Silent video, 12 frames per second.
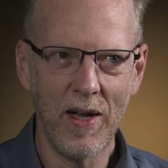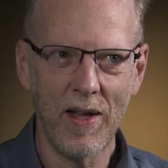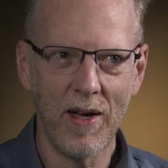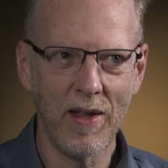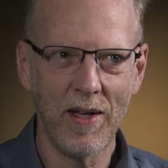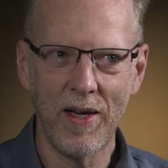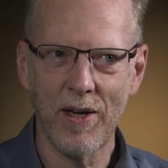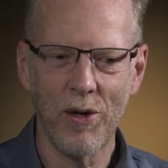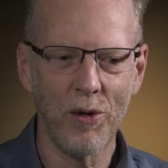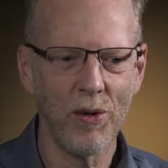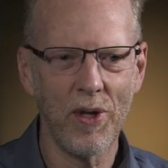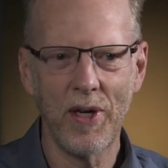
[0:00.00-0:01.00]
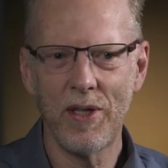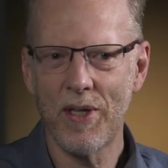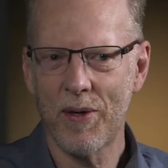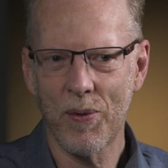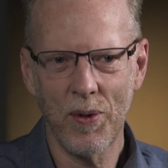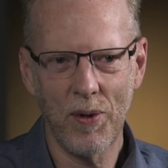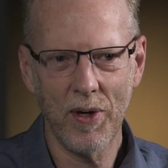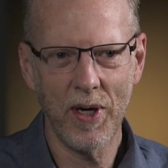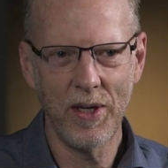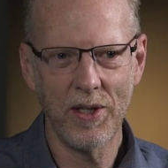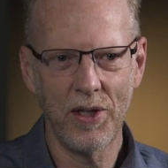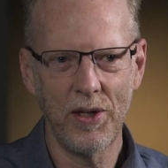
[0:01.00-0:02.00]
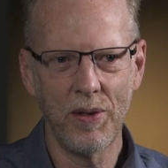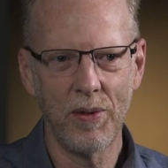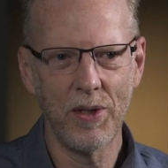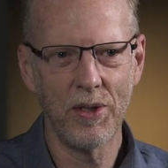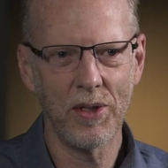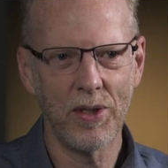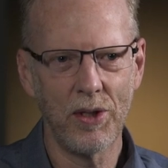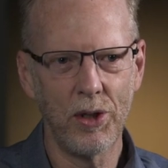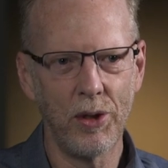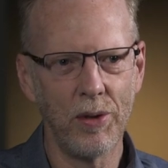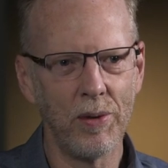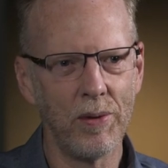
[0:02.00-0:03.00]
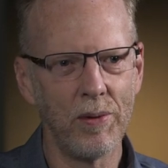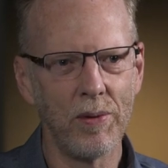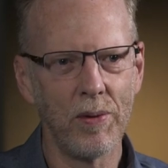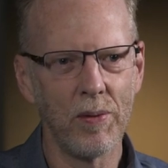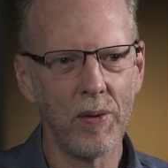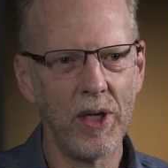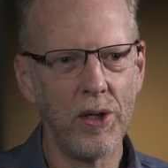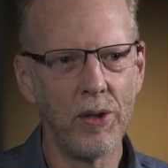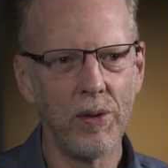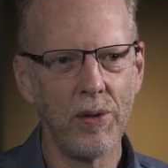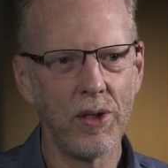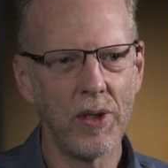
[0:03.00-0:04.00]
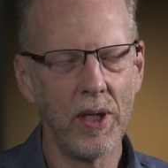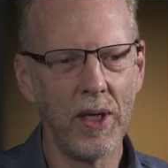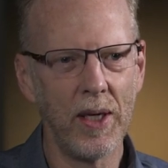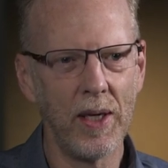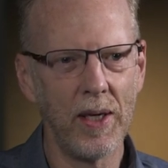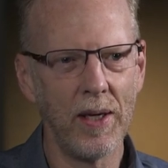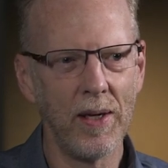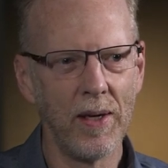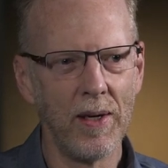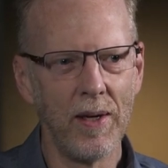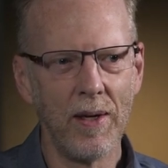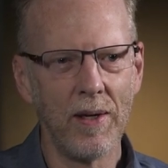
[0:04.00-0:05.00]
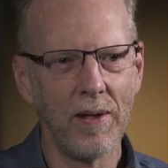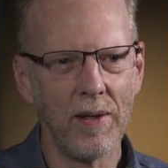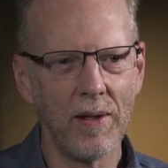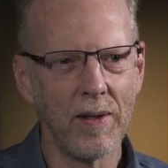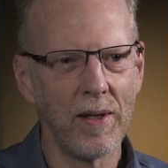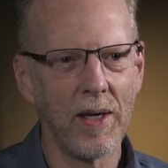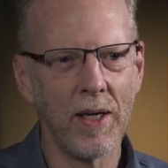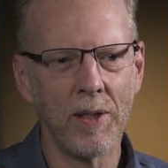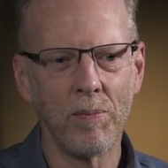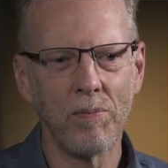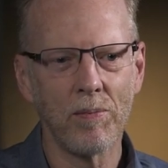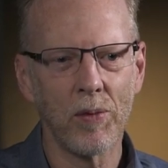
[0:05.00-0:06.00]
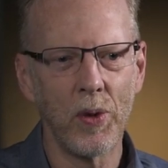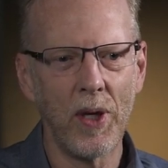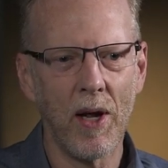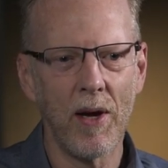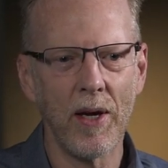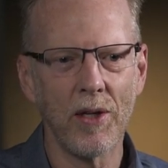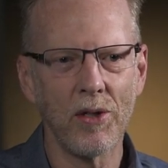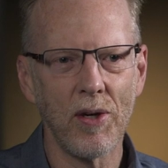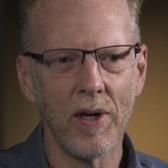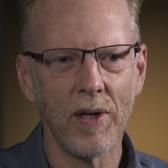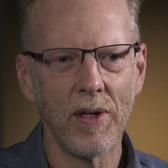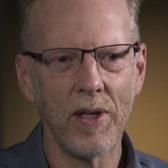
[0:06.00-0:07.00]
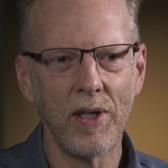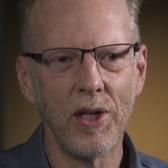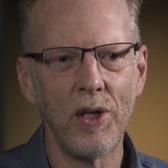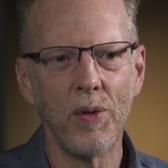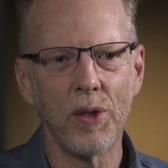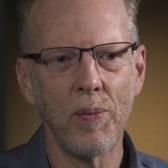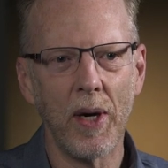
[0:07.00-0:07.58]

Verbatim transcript: I, th- I, think other things that we're looking to do is to reduce the um, reliance on continuous